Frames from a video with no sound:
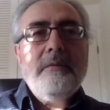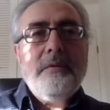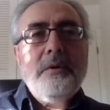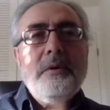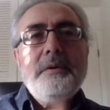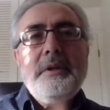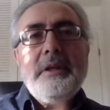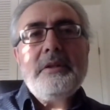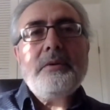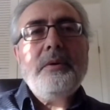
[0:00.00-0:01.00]
were
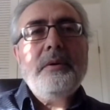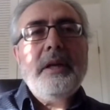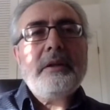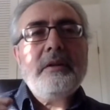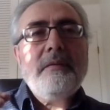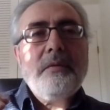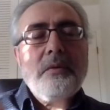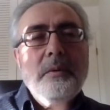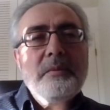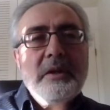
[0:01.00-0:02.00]
disconnected
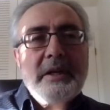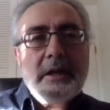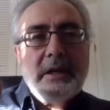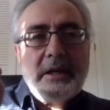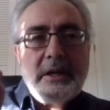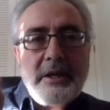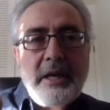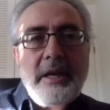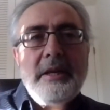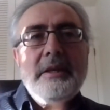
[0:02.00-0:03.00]
from the
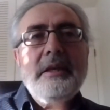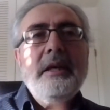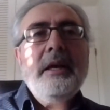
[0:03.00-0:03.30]
great